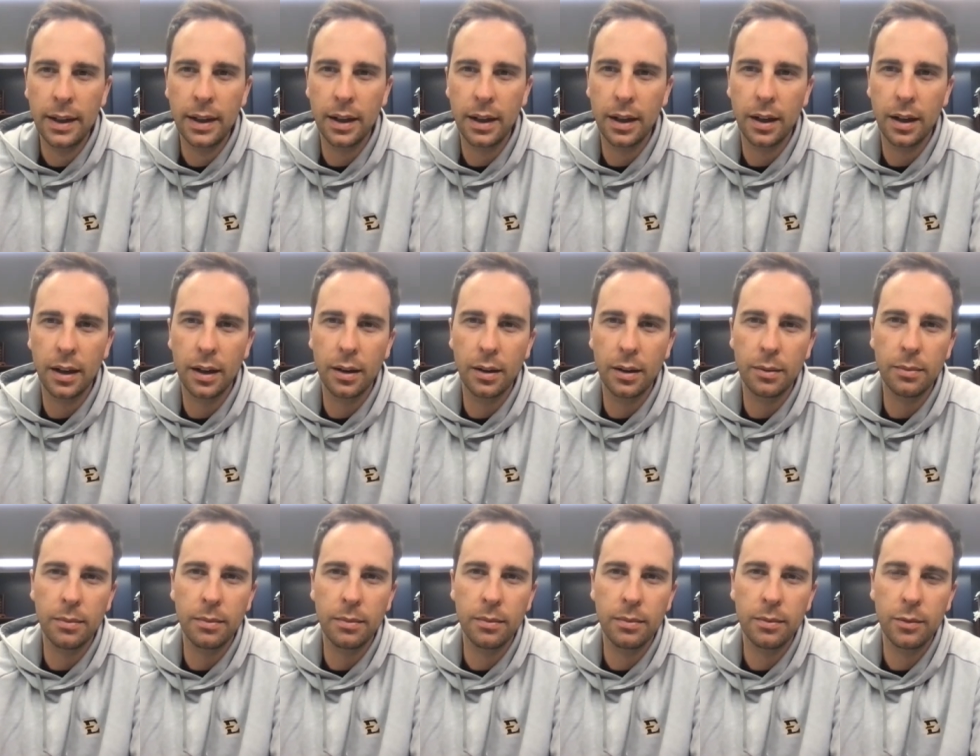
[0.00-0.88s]

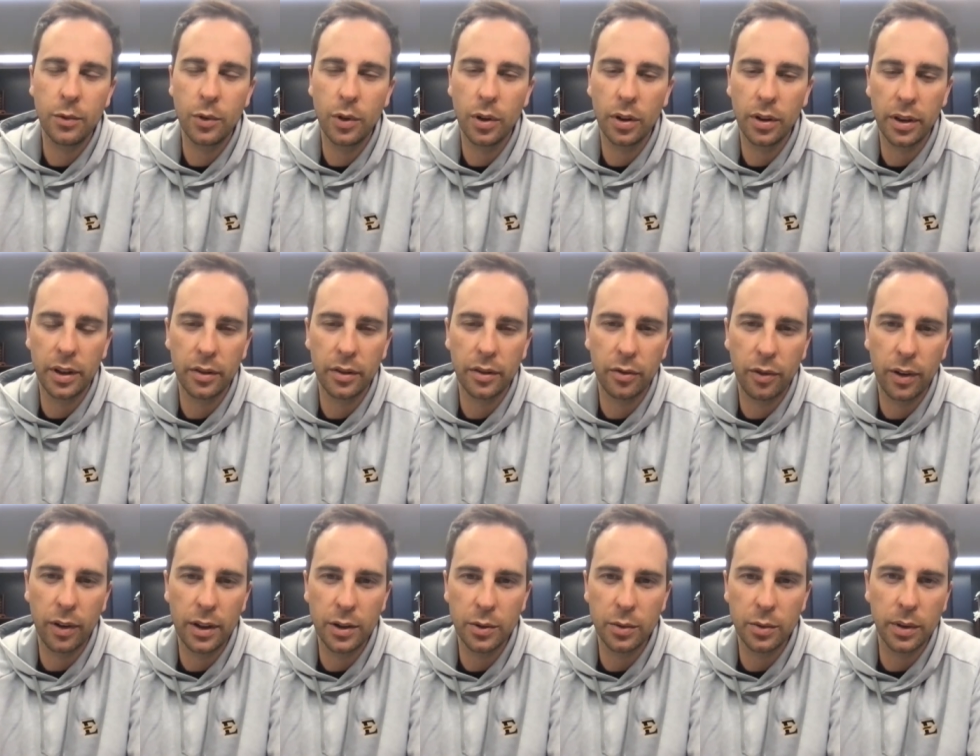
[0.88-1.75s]
Um, really good
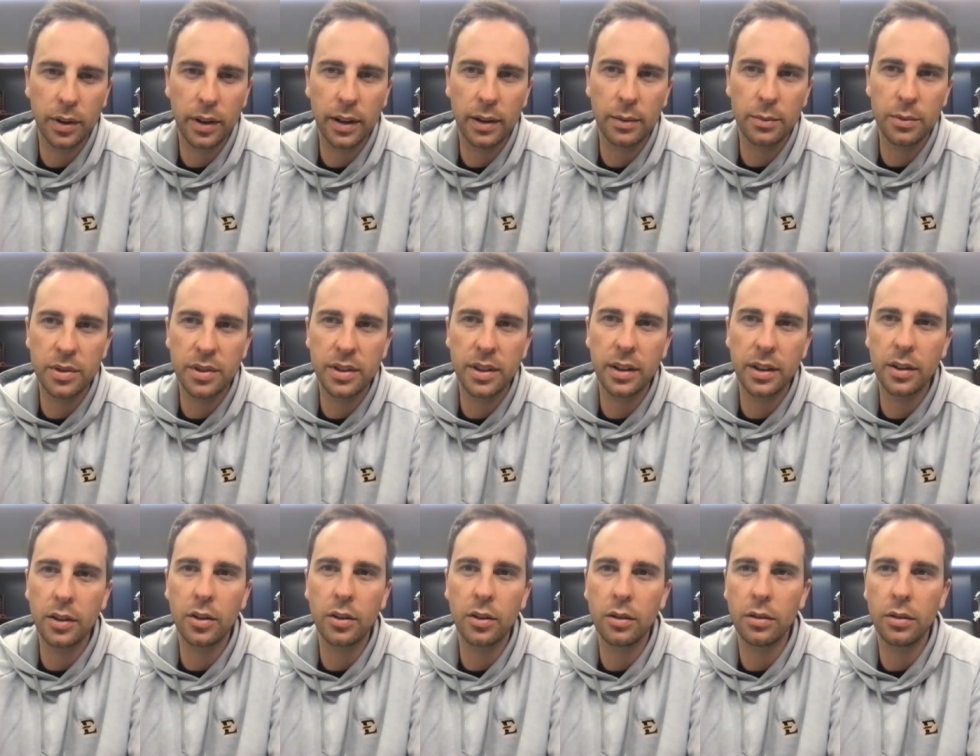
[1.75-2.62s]
friends with him
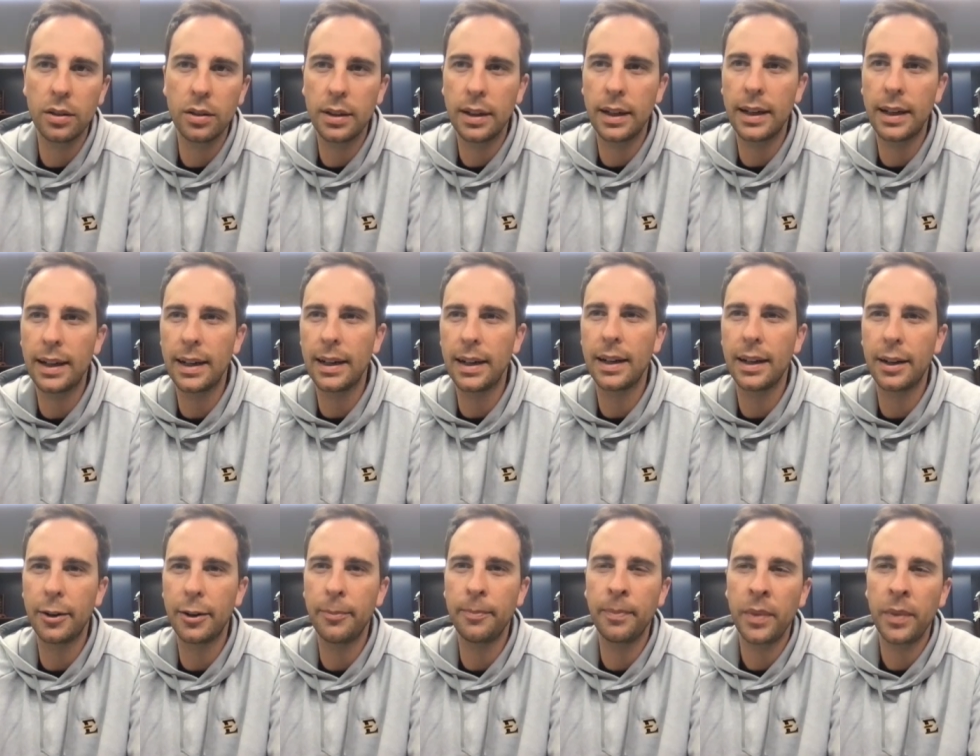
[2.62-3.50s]
still.
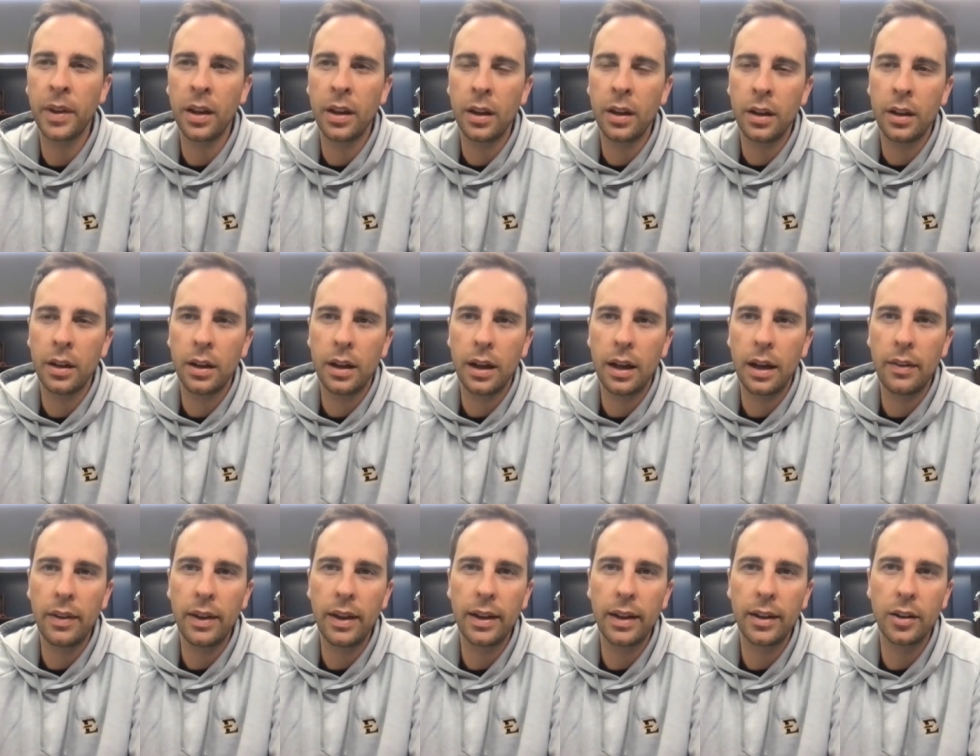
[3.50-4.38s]
Um,
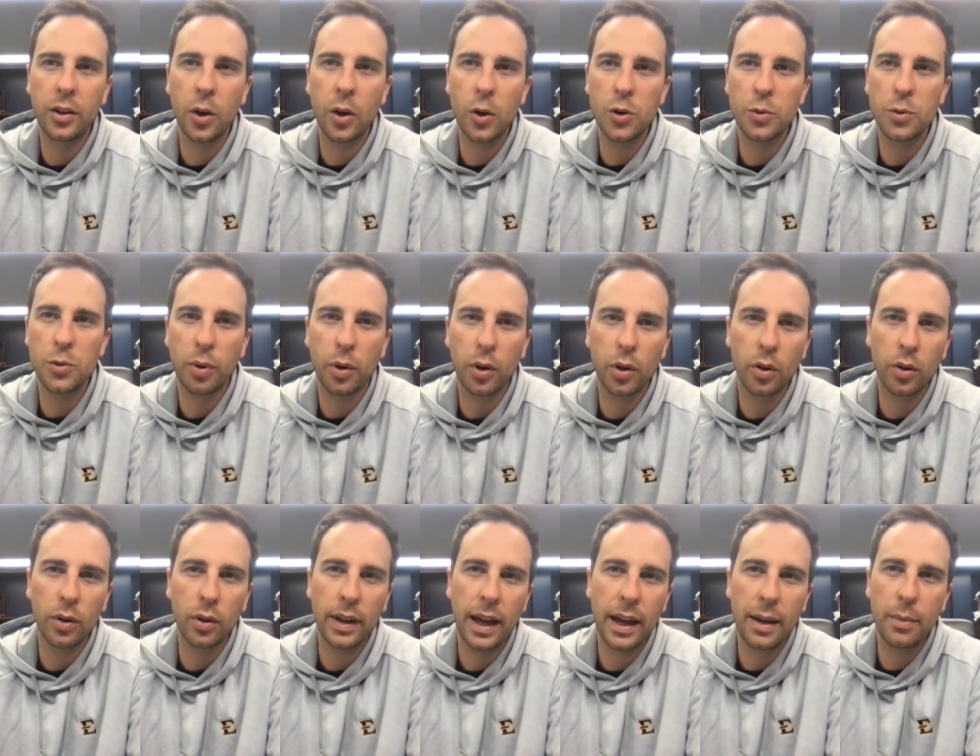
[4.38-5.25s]
and then Coach
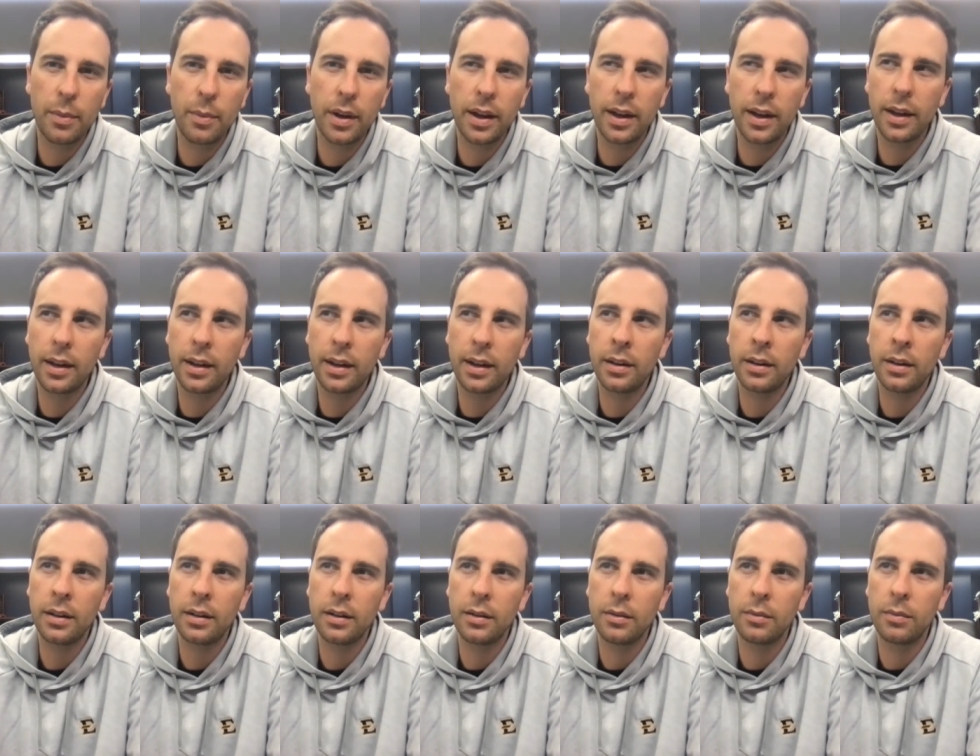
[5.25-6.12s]
Pearl came in
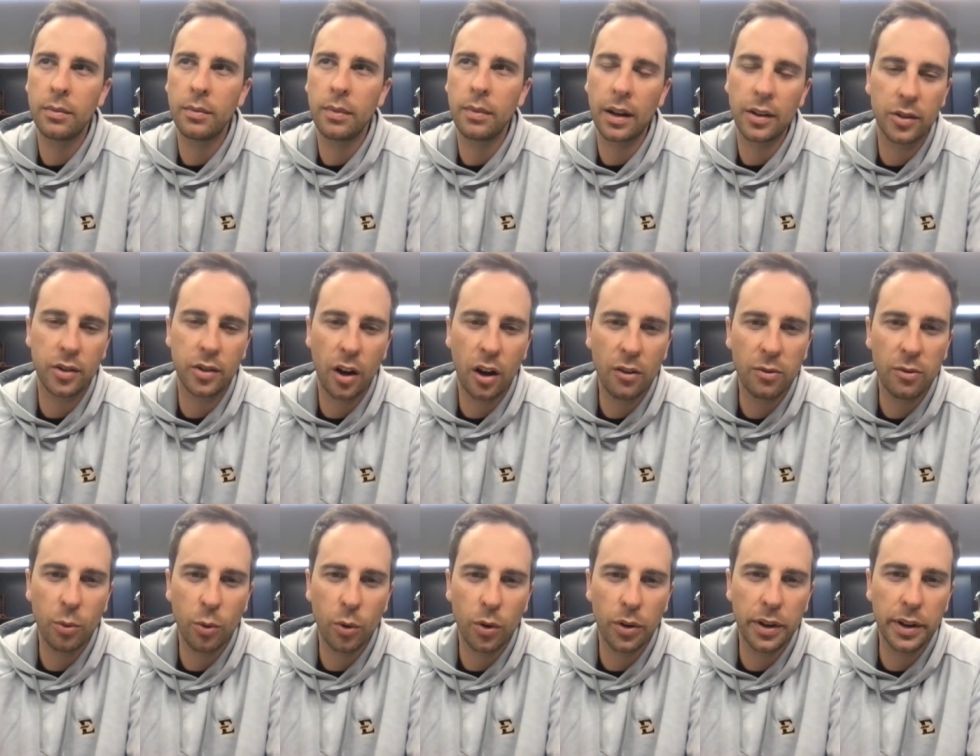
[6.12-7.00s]
my
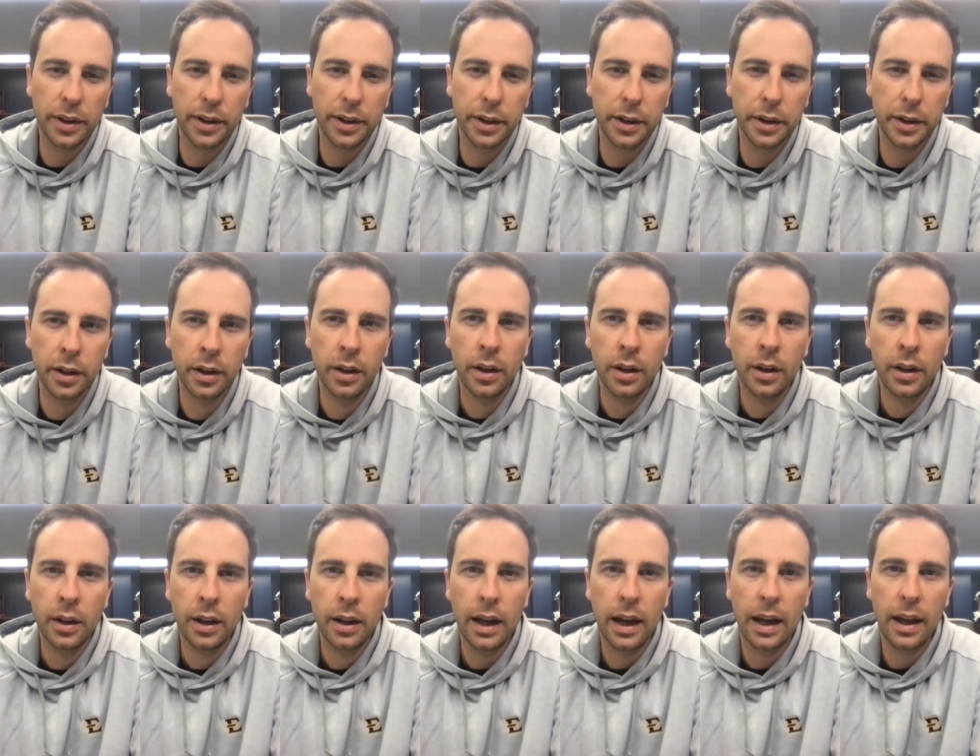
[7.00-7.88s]
sophomore year,
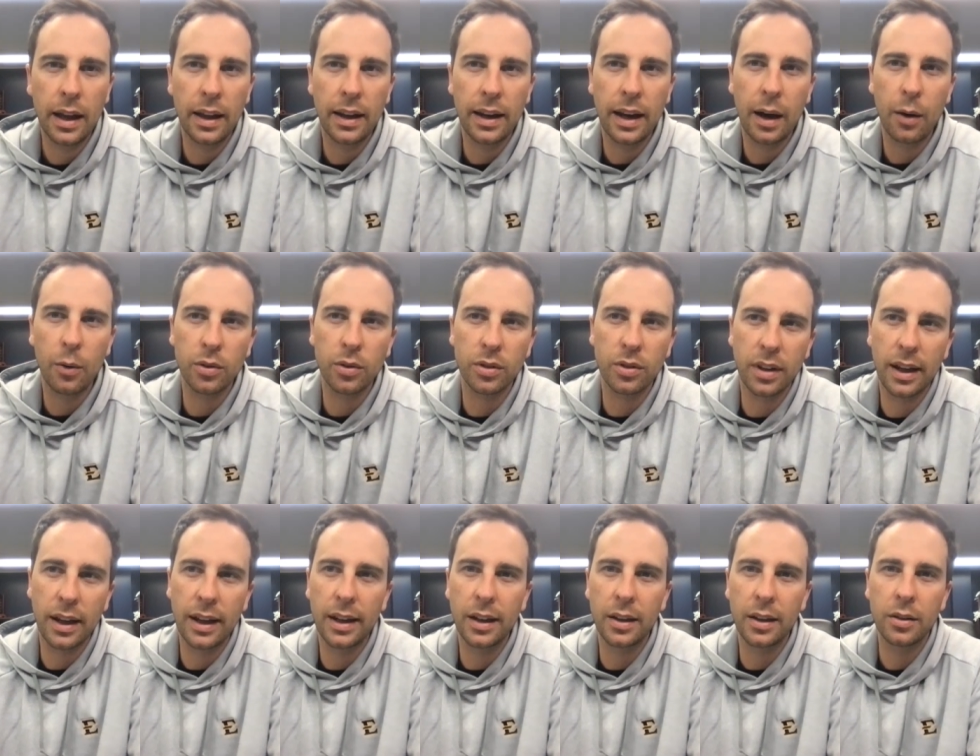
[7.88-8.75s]
and that was
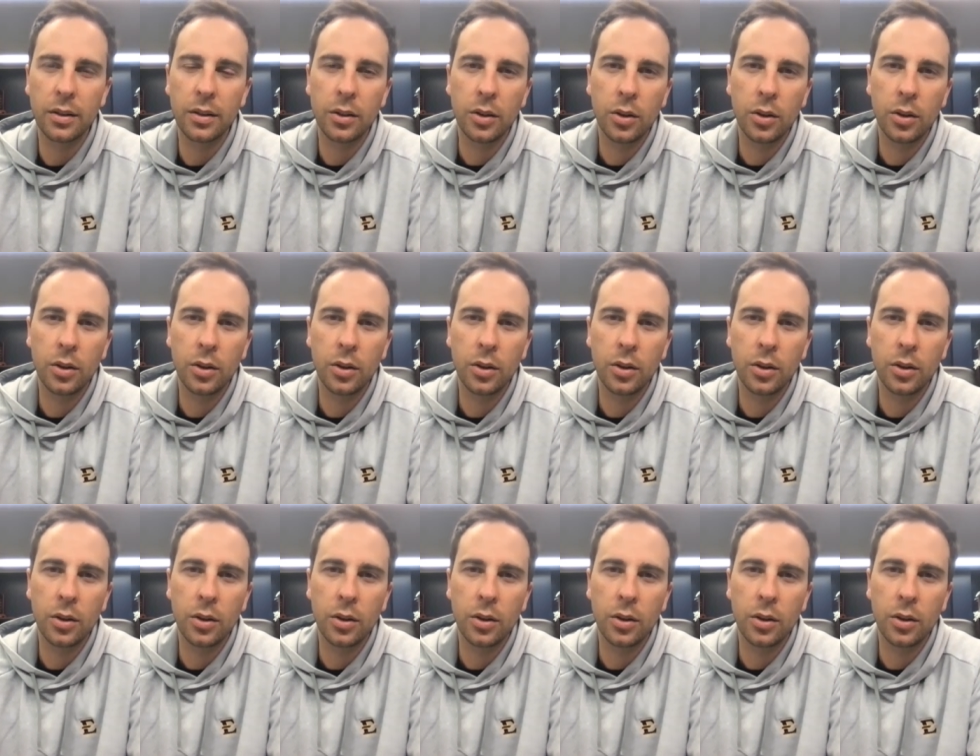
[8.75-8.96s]
like